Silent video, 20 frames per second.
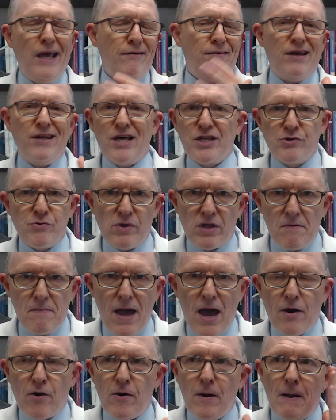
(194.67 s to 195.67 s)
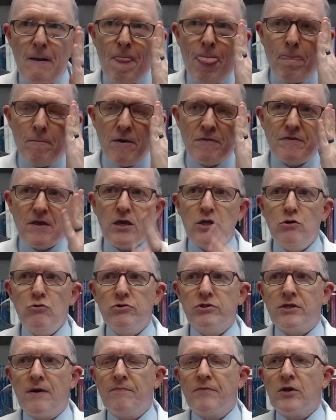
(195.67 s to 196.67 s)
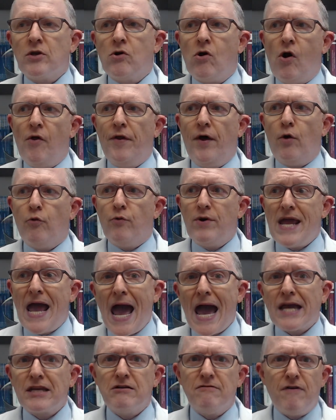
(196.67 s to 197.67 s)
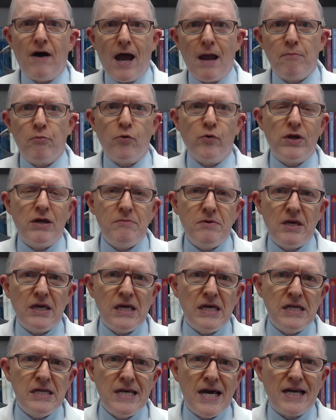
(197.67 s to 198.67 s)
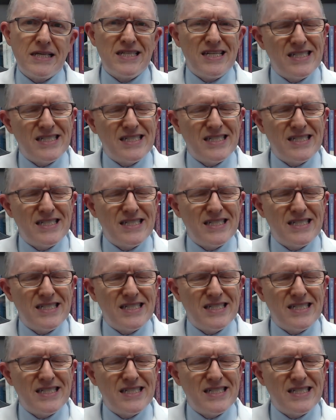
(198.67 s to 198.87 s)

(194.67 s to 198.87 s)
It doesn't really matter, but they use something called a reactive hyperemia index.